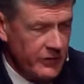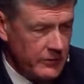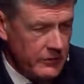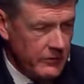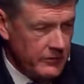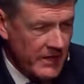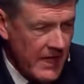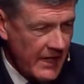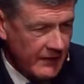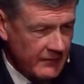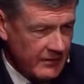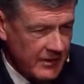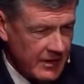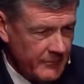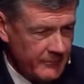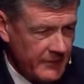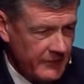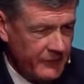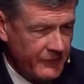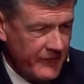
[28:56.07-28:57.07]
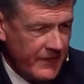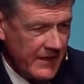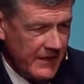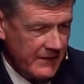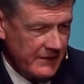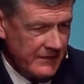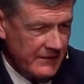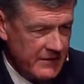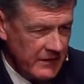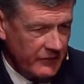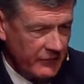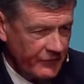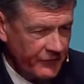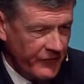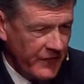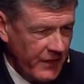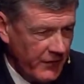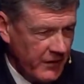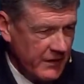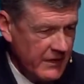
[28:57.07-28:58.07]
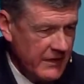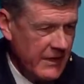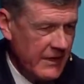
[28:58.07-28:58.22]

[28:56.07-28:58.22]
you do not come to faith this very